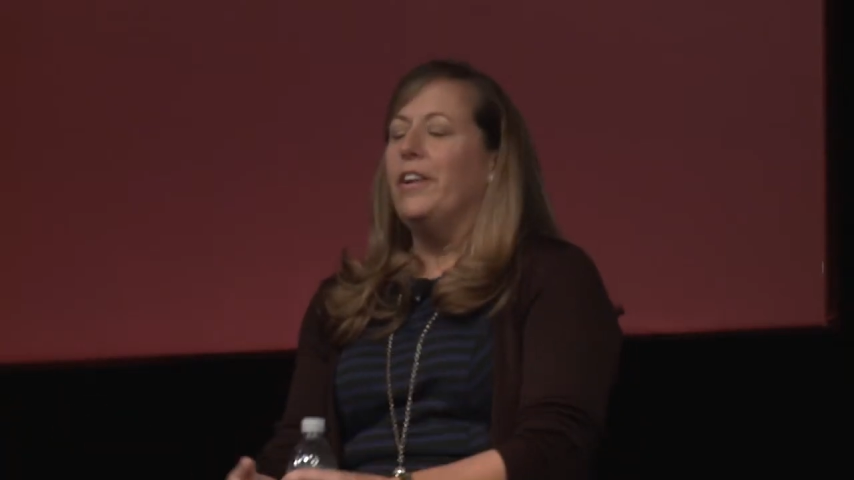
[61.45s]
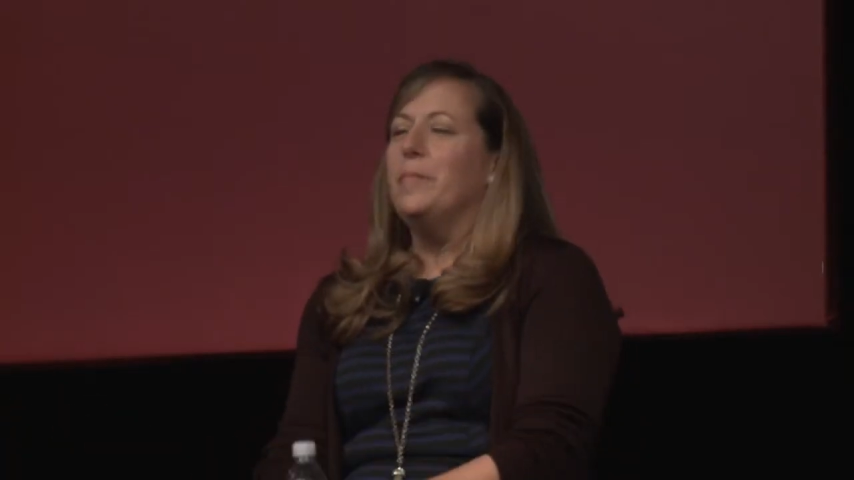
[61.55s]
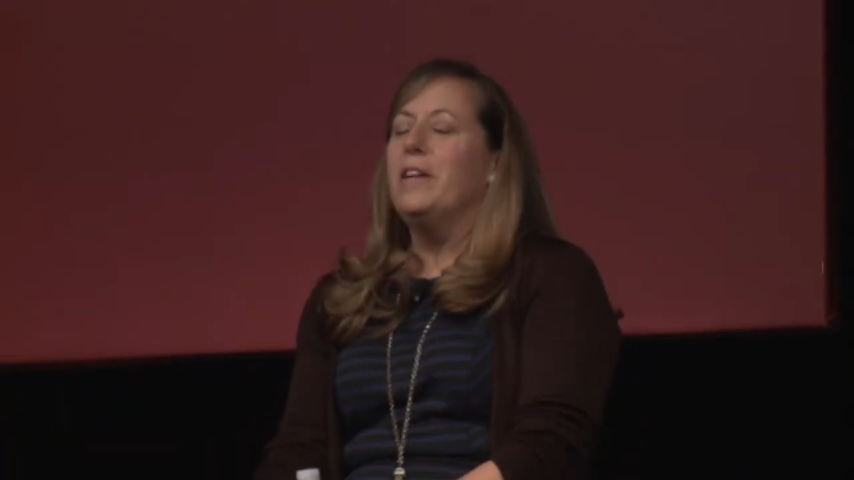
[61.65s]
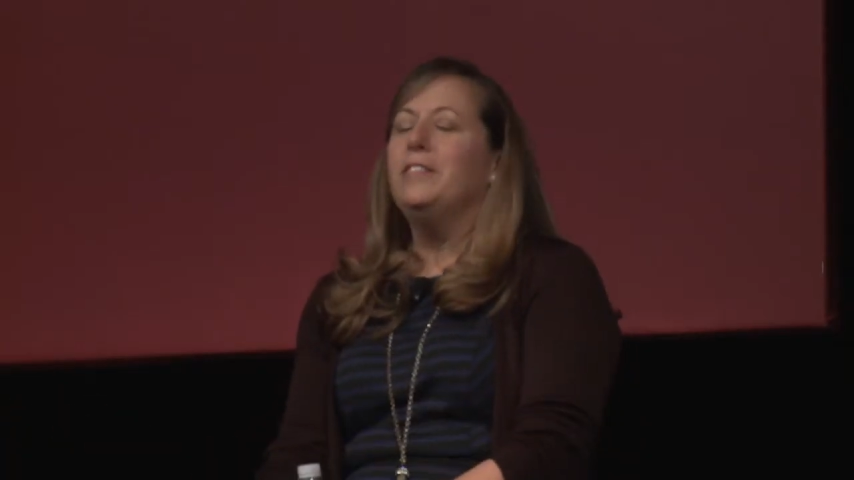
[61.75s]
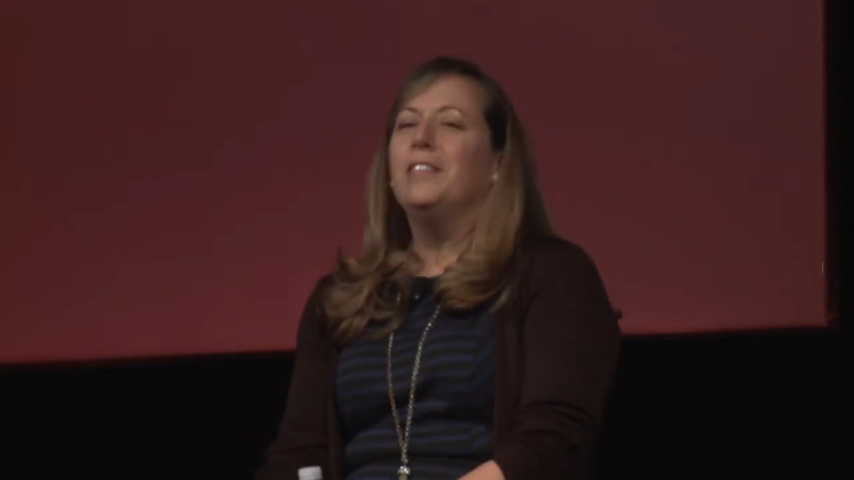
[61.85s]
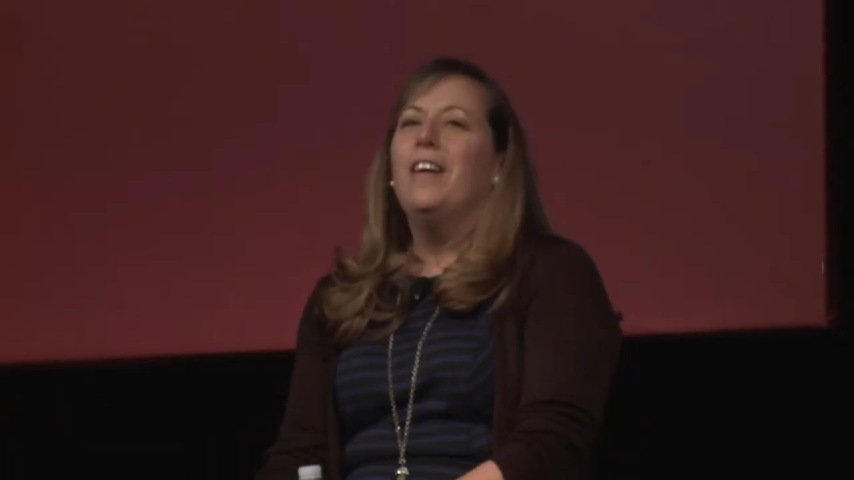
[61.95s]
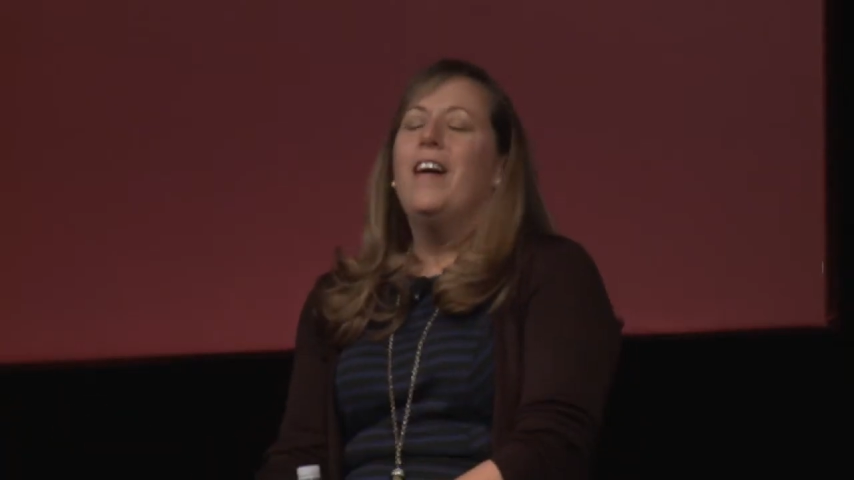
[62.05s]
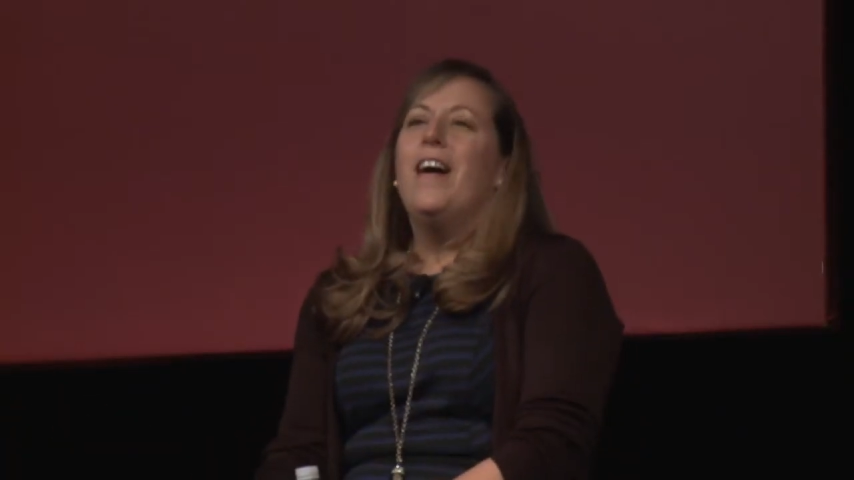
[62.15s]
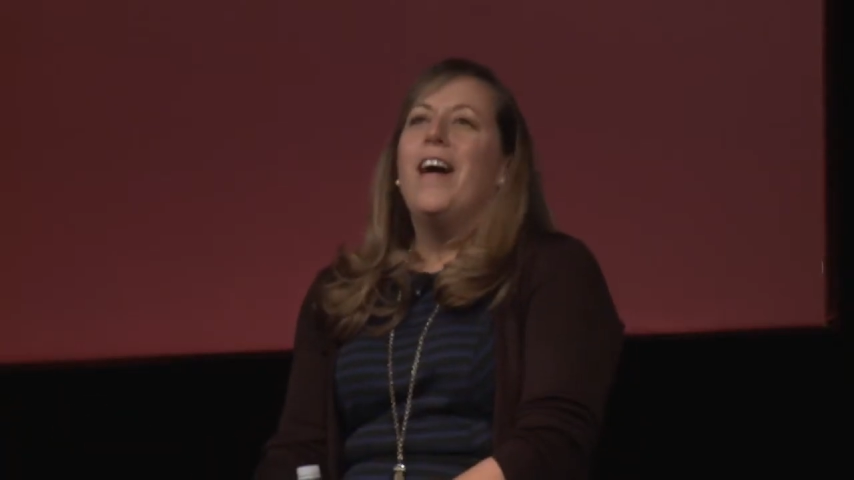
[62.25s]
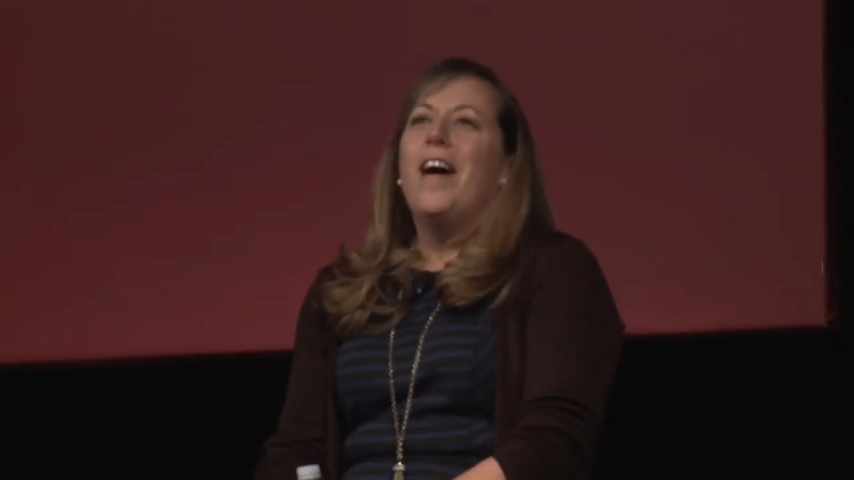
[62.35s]
emails,
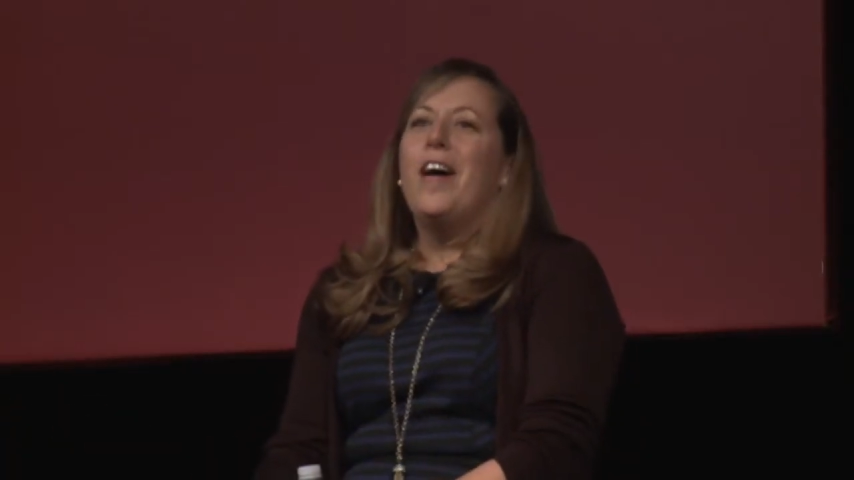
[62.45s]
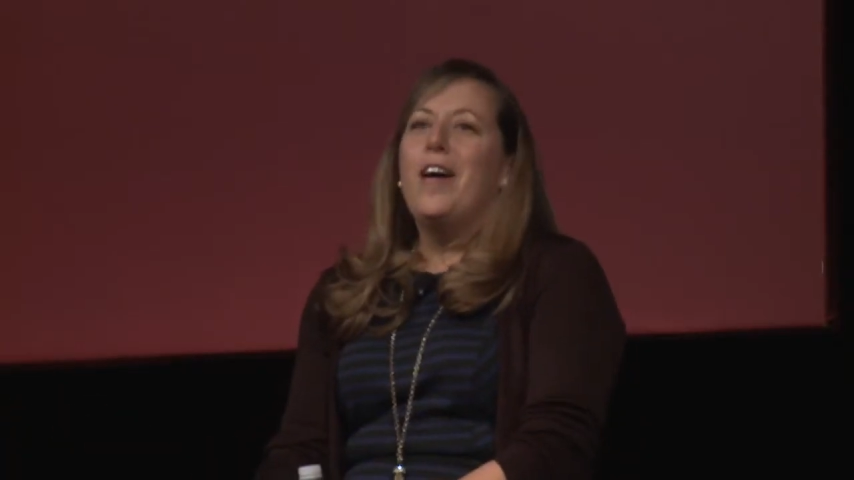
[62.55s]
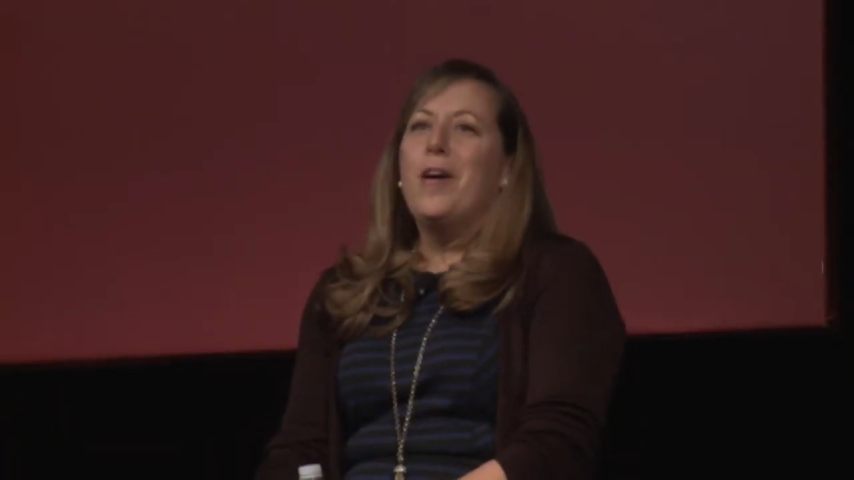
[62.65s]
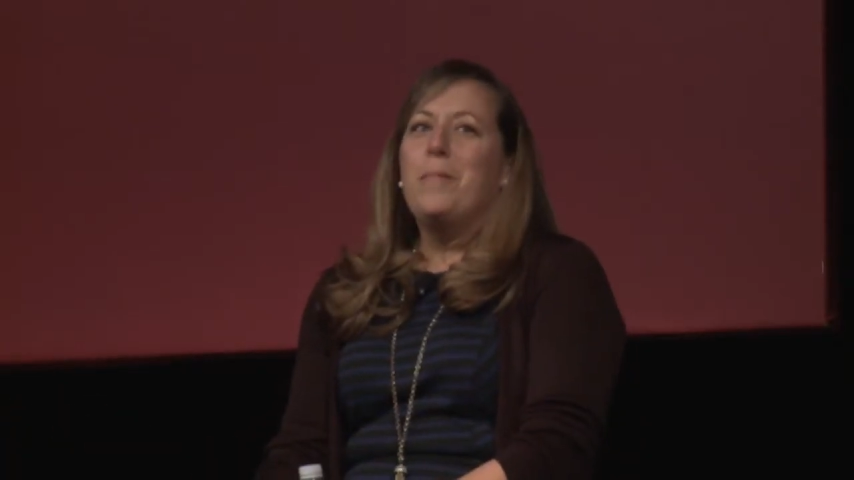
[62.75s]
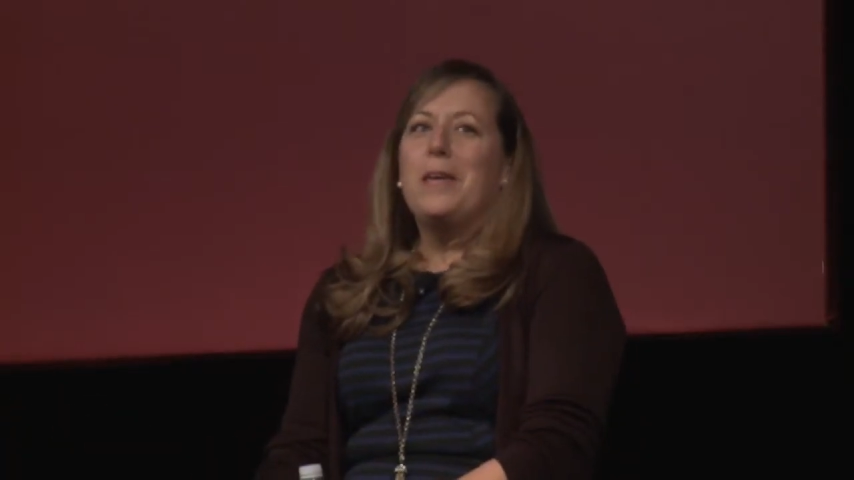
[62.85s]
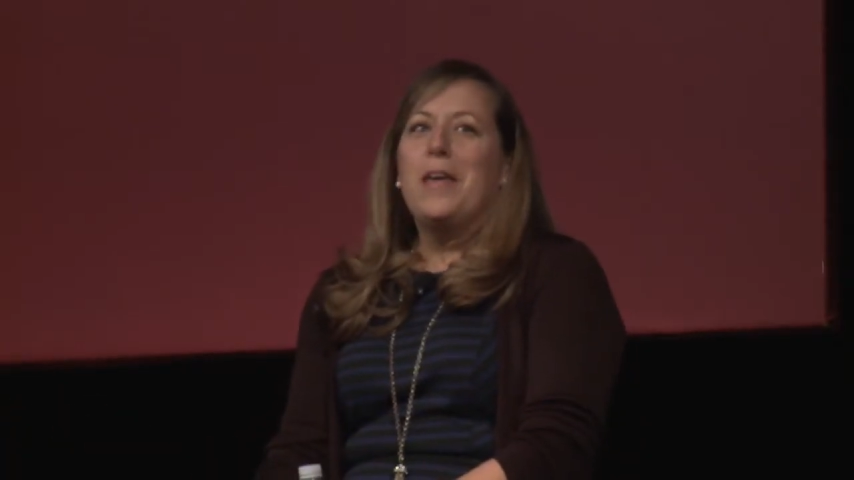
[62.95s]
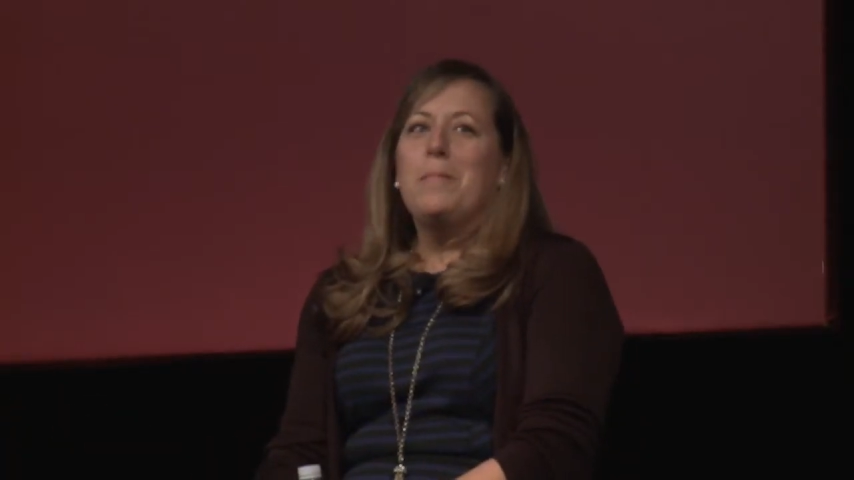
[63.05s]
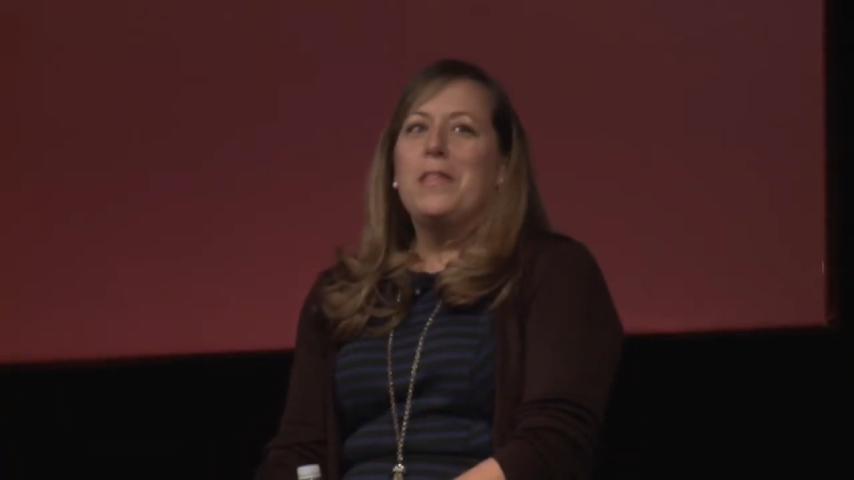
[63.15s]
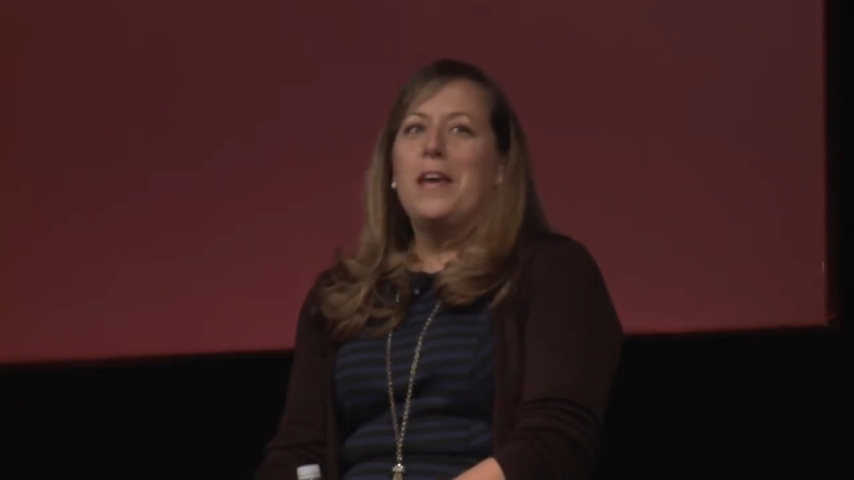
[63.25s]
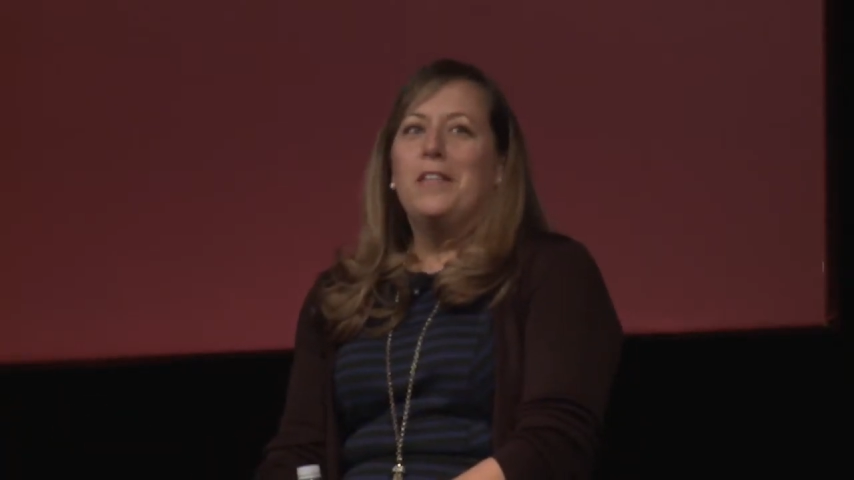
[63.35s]
it can be that